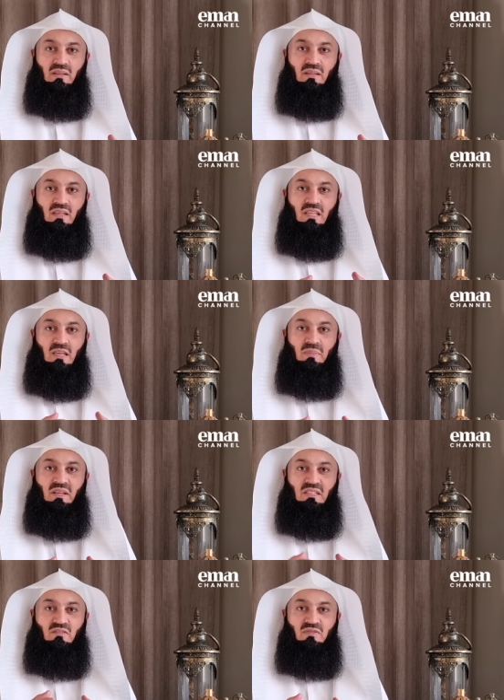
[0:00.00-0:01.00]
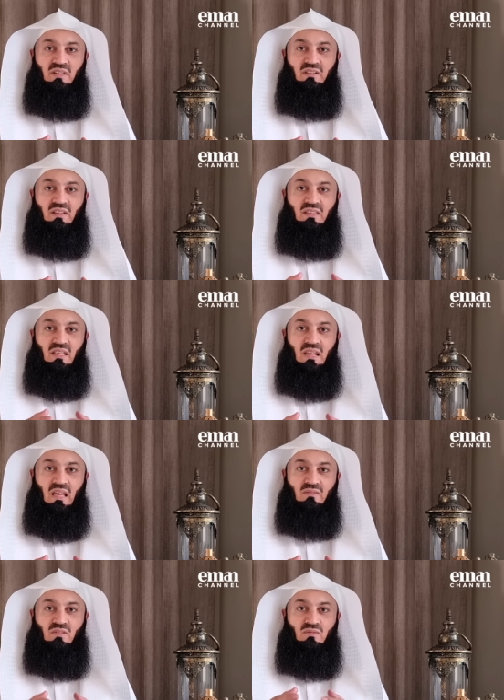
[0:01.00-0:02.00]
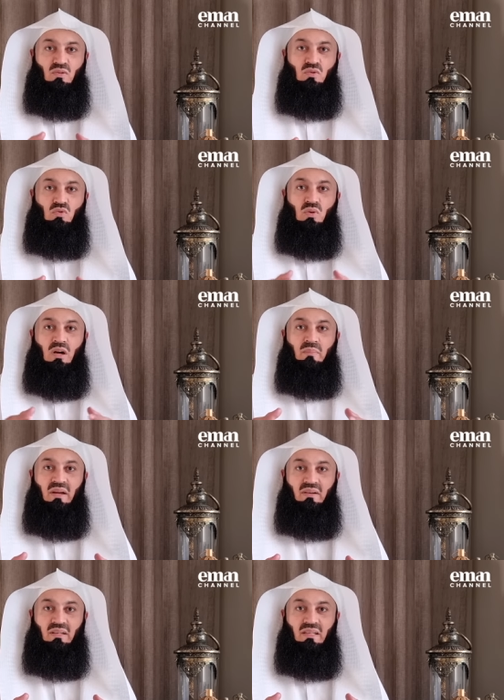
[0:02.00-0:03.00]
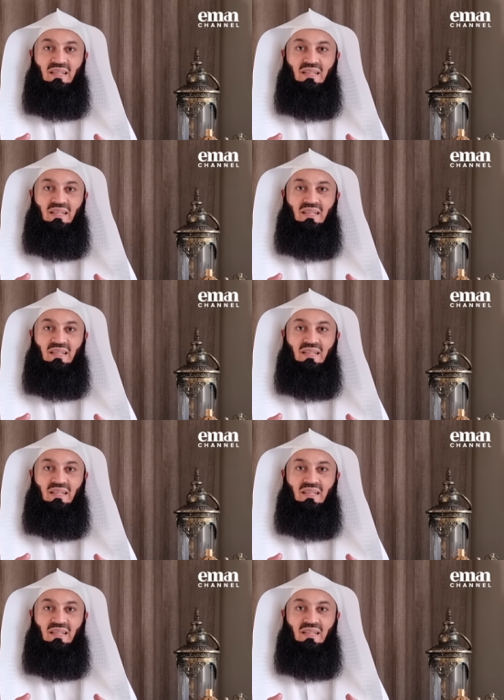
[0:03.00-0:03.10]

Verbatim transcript: they keep interfering in the lives of those who are married,